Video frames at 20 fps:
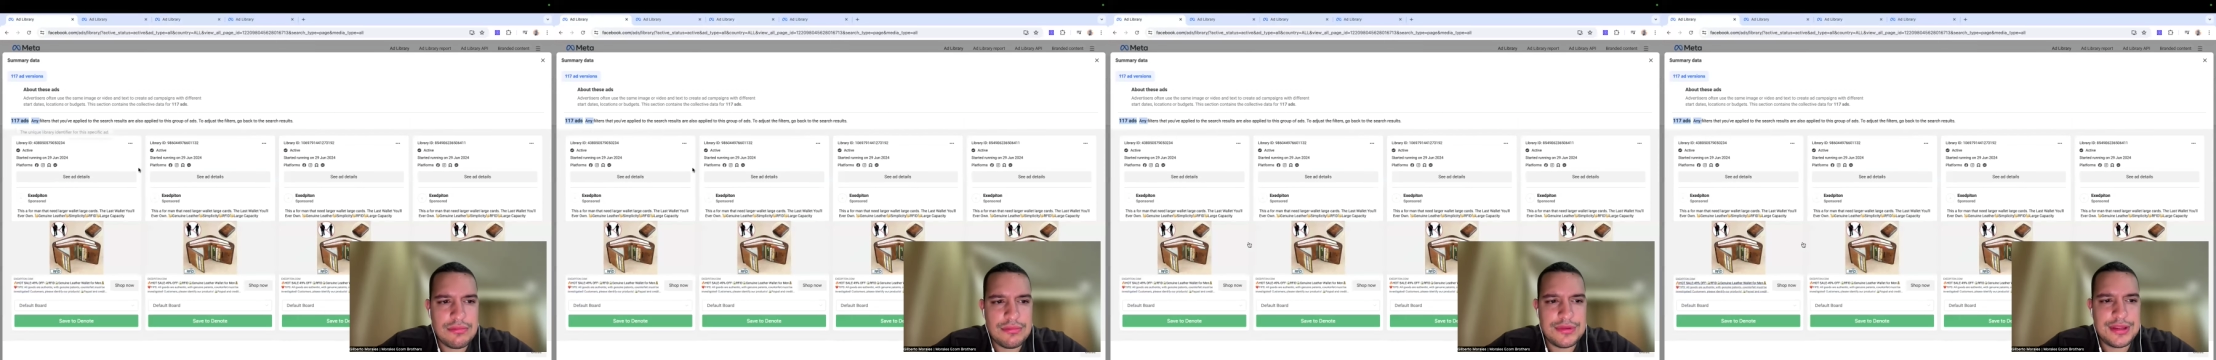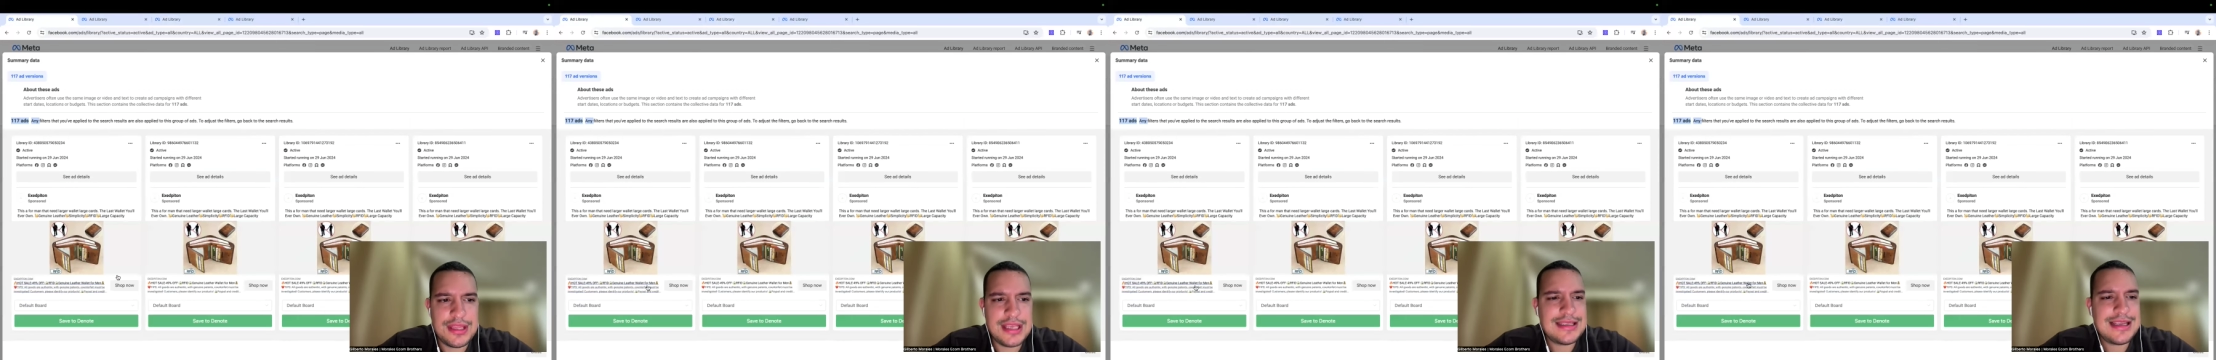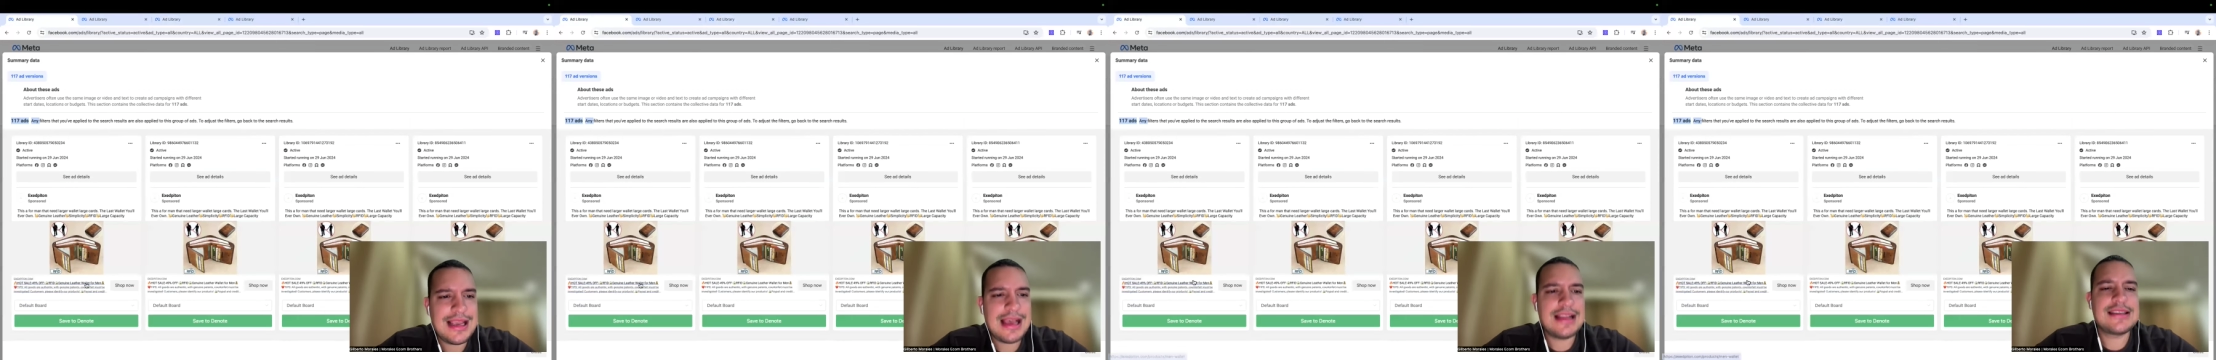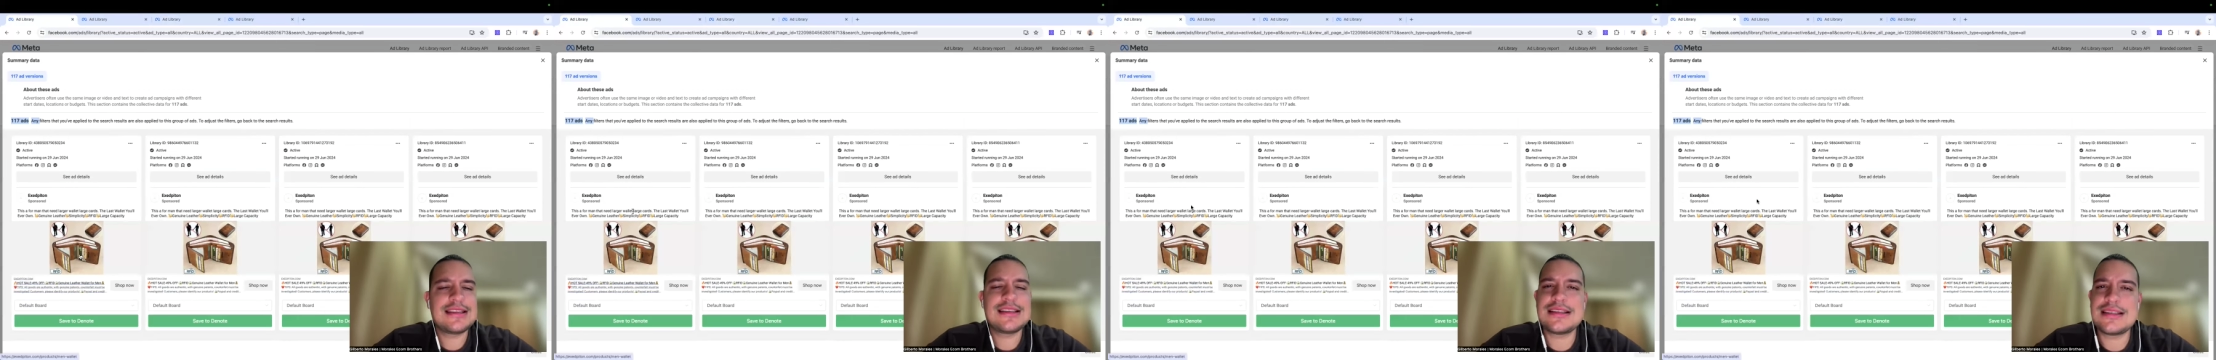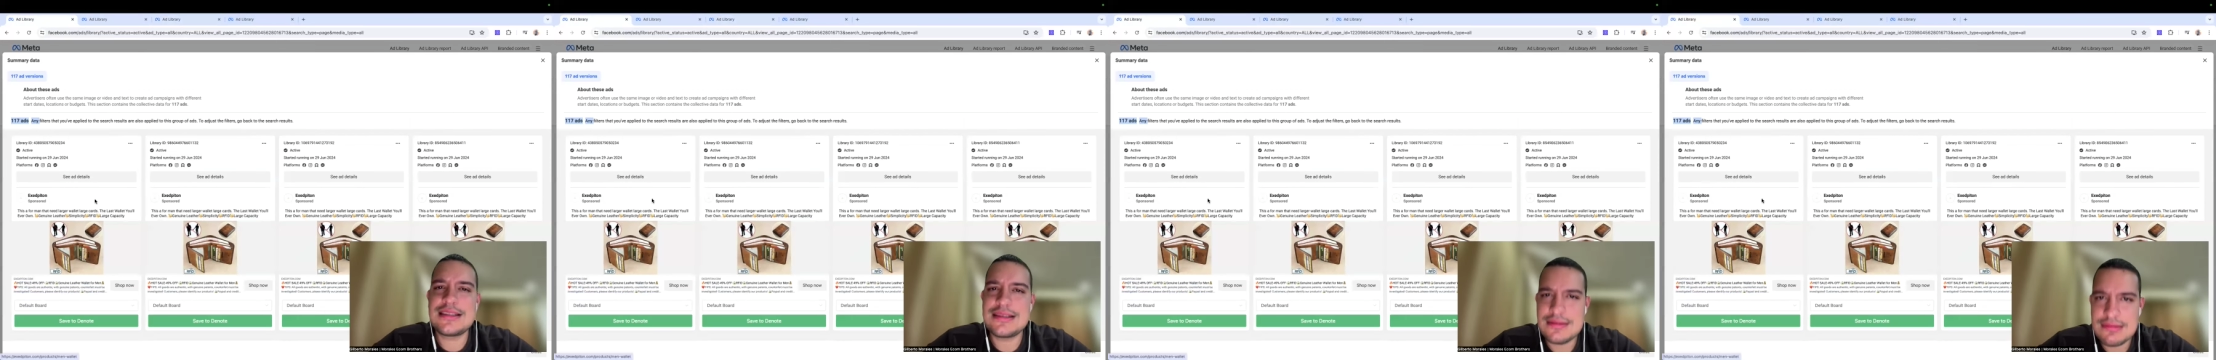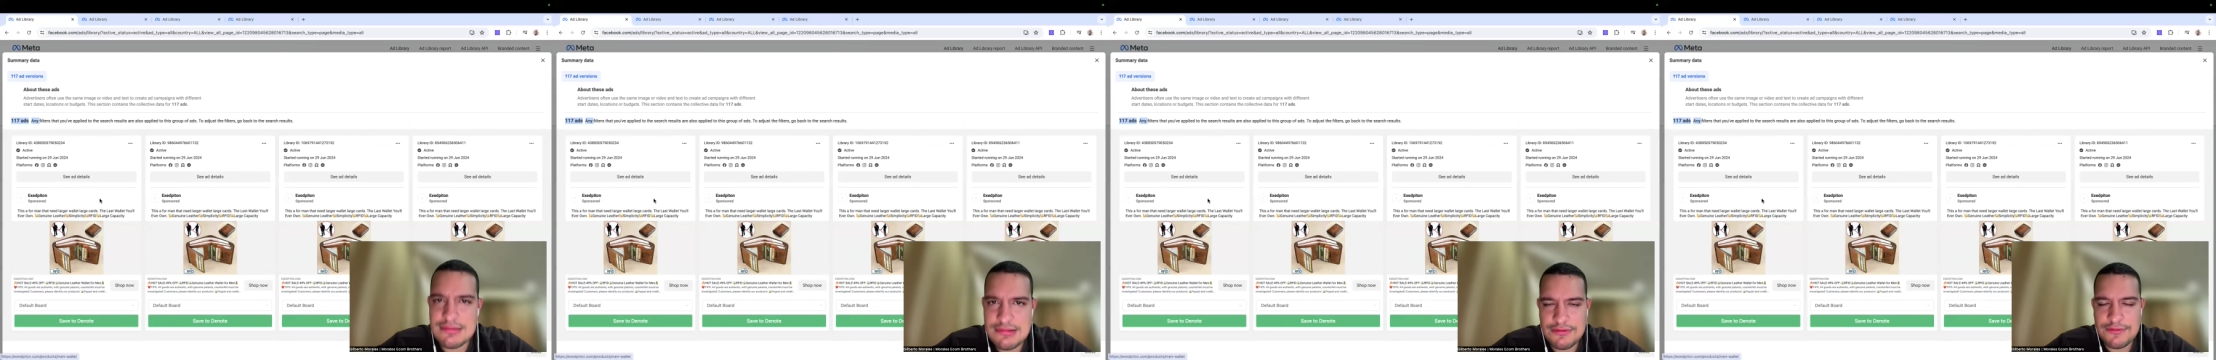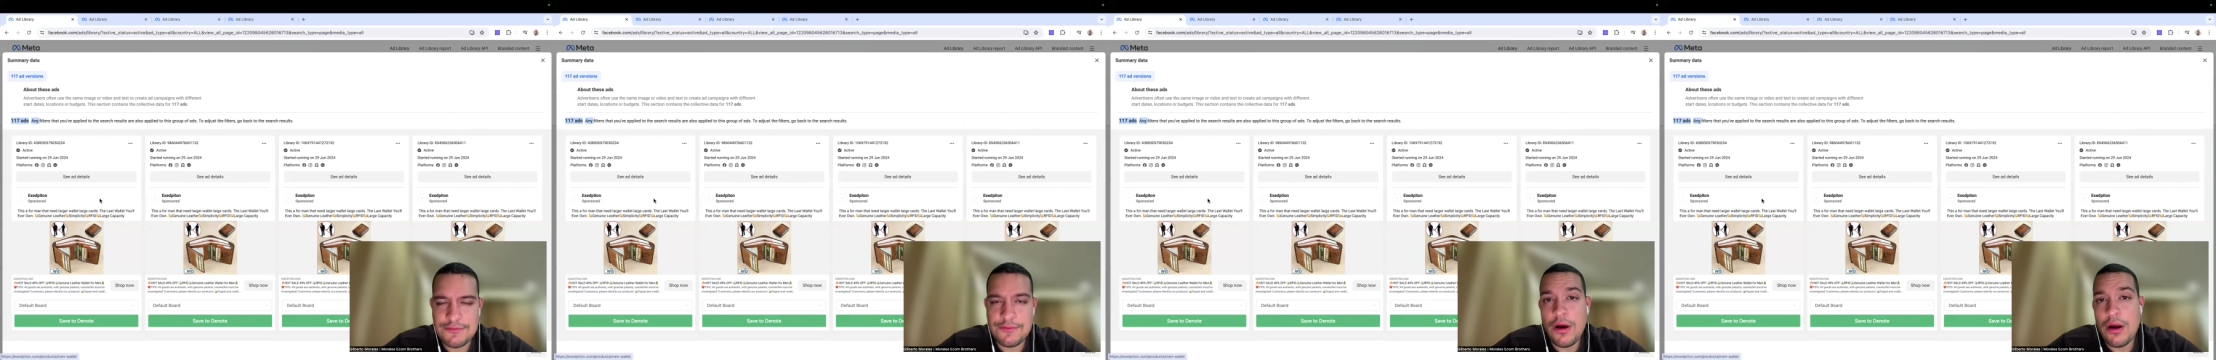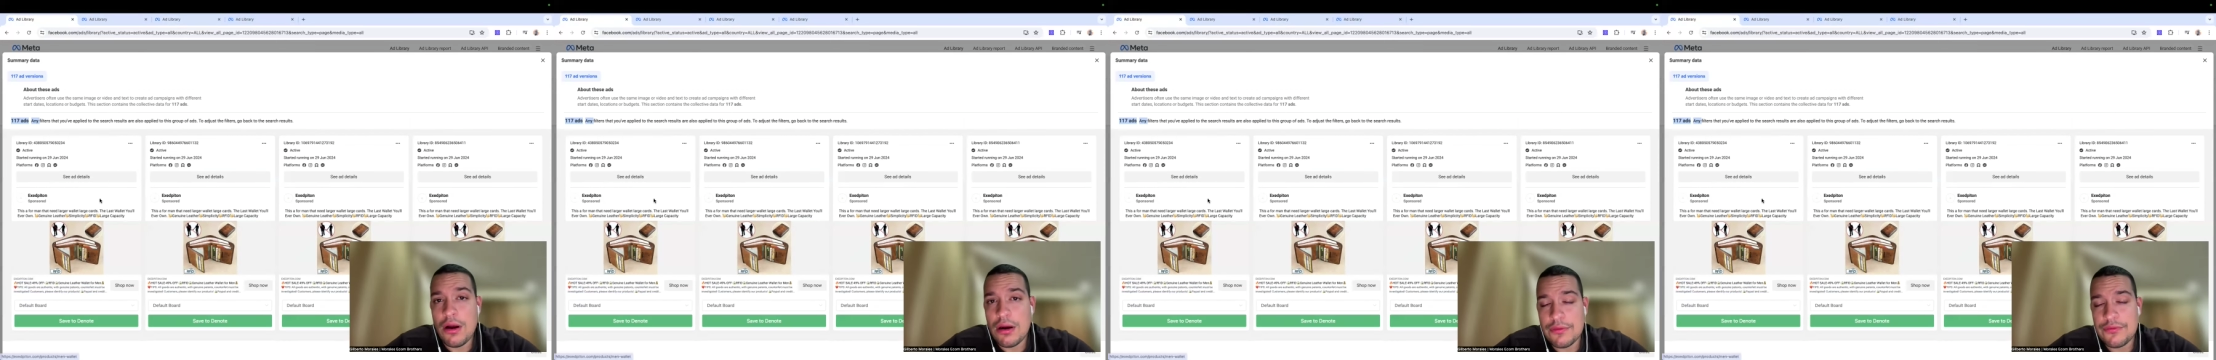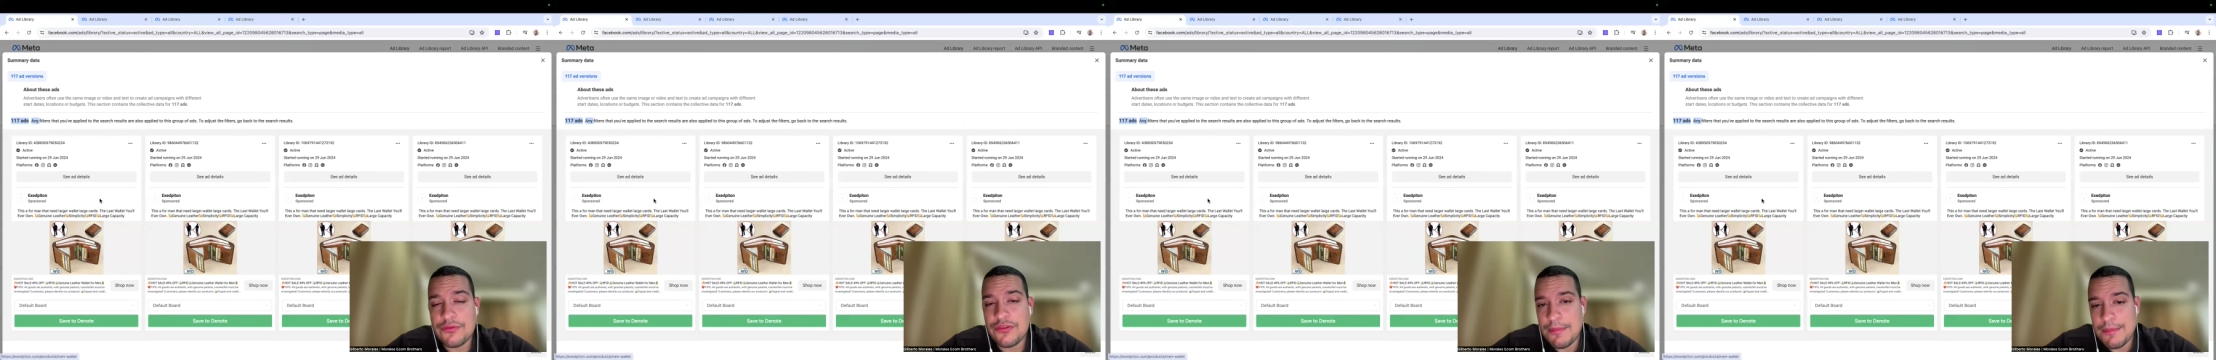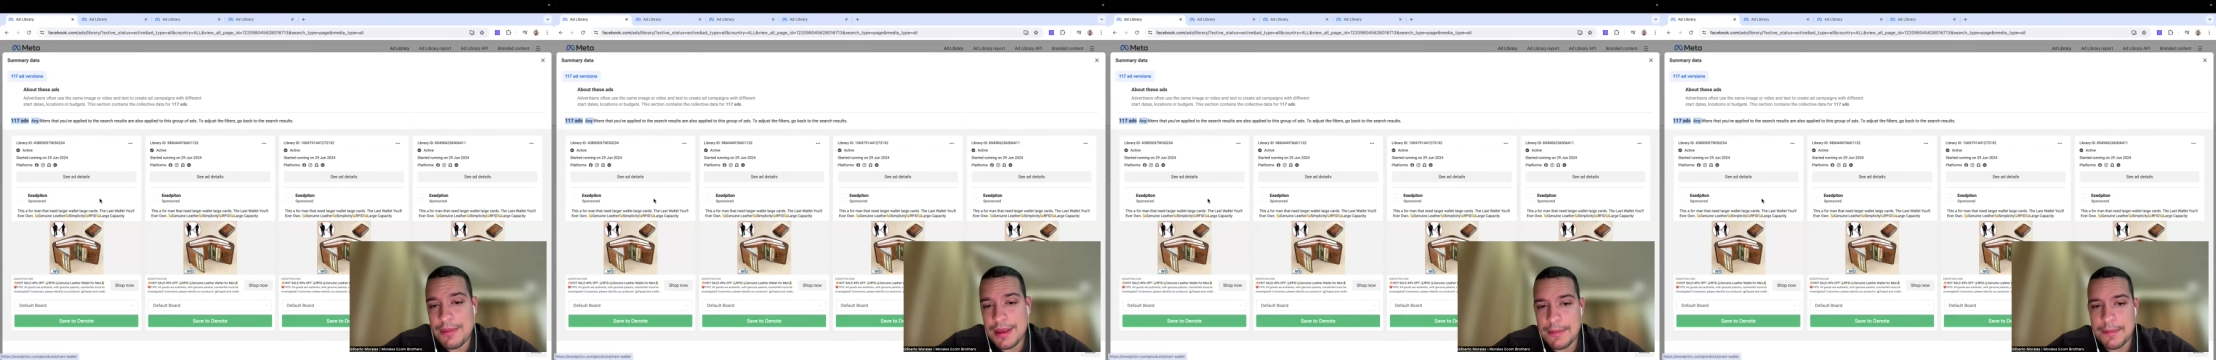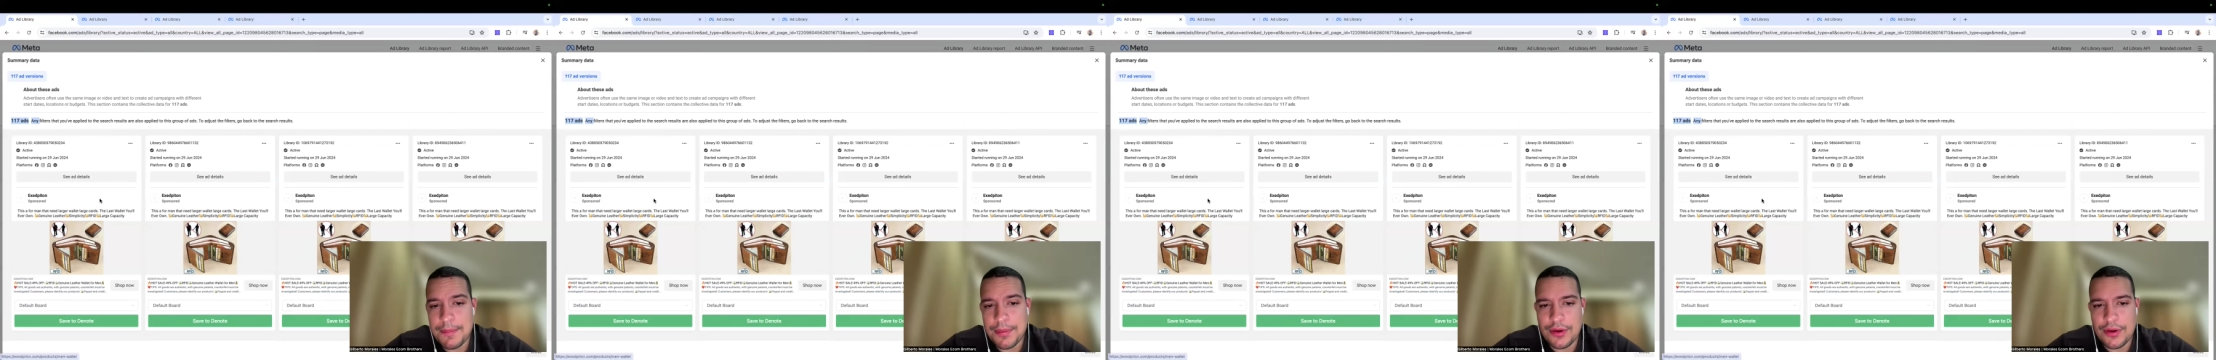this ads is far from being